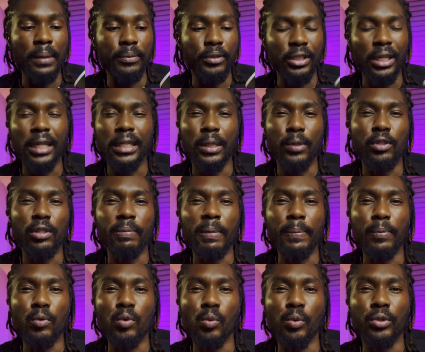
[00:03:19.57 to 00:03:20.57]
channel to
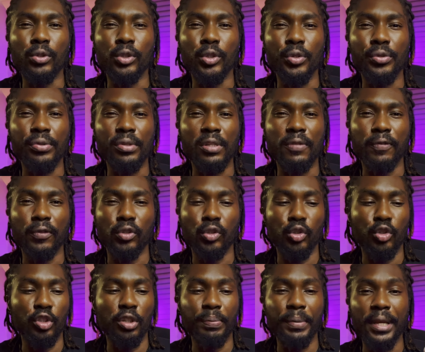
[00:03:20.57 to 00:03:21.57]
people who want to use this for
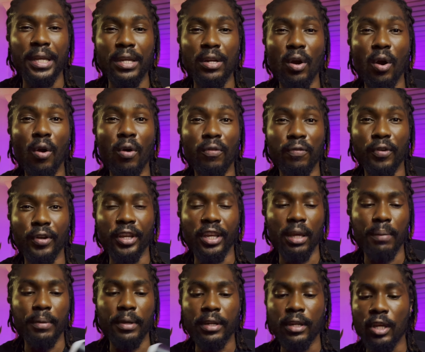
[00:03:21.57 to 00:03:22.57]
streaming or for
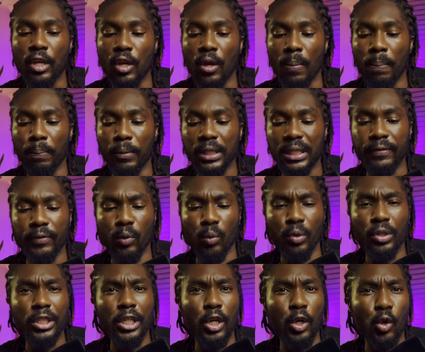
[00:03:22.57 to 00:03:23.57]
gaming. But if you
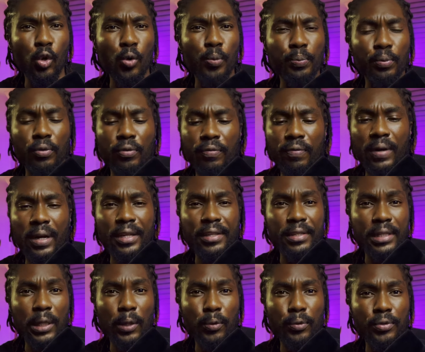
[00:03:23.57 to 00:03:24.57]
want the low profile
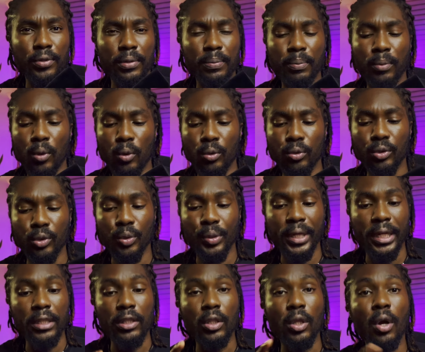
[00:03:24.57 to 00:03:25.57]
stealth mode, you
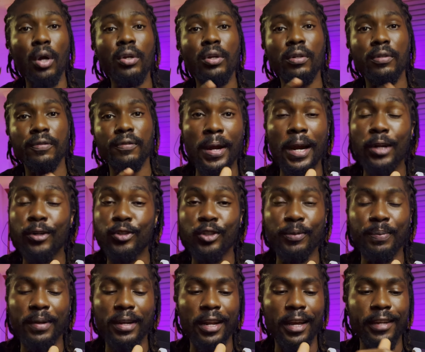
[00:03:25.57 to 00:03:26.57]
can turn off the
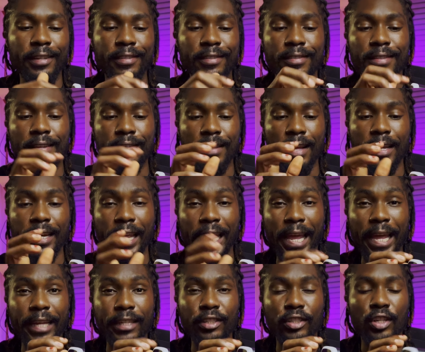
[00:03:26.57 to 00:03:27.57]
RGB lights that's at the
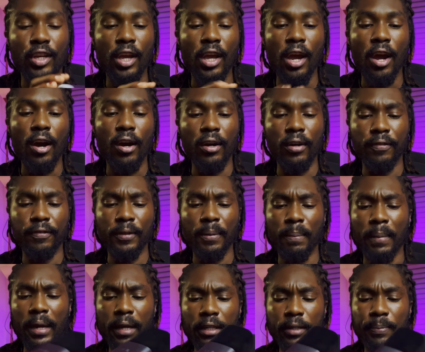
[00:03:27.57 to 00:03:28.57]
edge of the
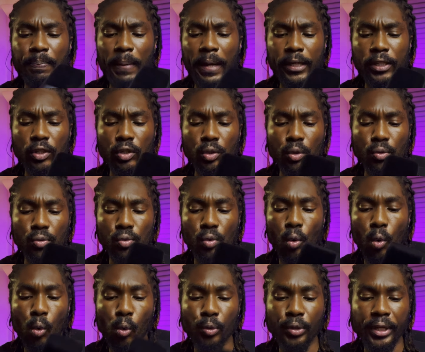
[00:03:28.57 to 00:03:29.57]
mic by just
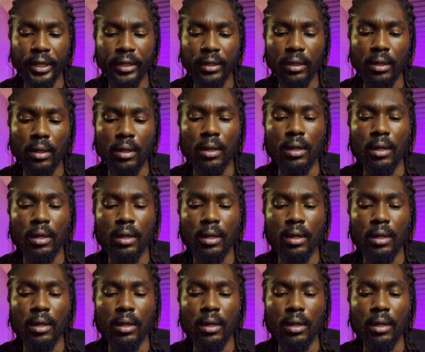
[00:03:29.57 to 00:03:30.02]
holding